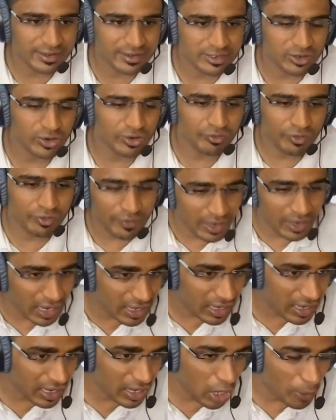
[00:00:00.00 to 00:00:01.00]
So we will
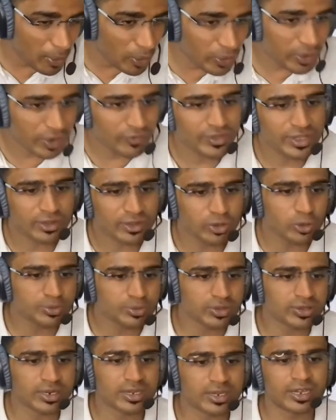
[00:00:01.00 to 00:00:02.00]
come out of this loop
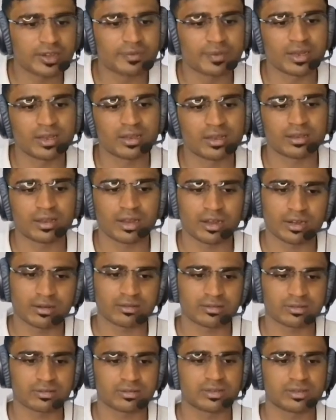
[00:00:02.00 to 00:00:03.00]
so that it will not
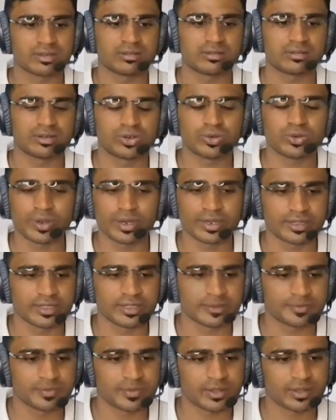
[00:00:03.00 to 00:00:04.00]
do anything.
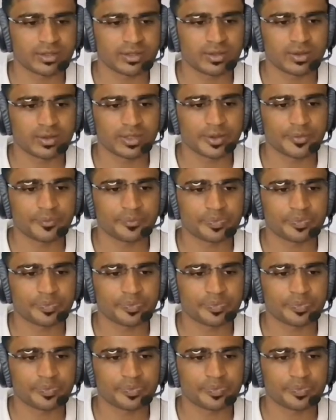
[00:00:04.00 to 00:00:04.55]
Okay,